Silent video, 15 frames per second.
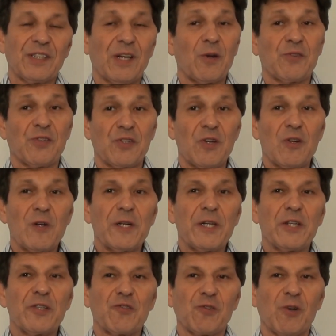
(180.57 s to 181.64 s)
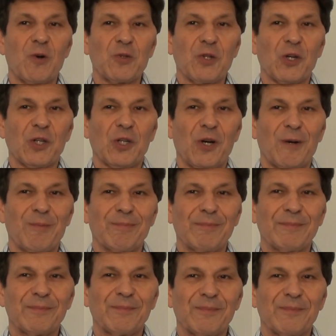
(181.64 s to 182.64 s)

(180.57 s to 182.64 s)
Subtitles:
go to newlandcontrol.com.